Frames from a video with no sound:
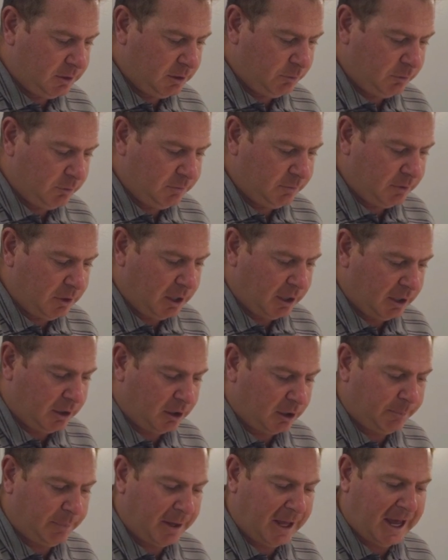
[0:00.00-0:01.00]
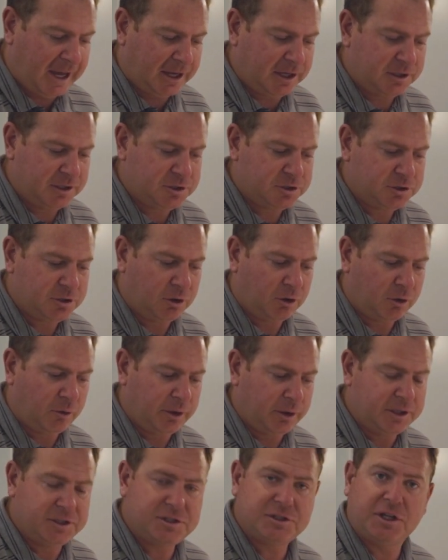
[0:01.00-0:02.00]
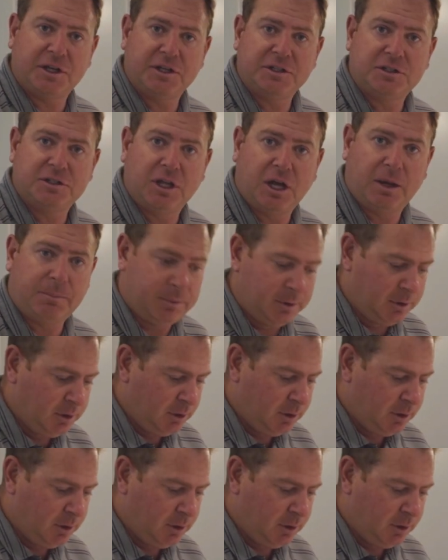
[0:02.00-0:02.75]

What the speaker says: then we've got our packaged, already sliced up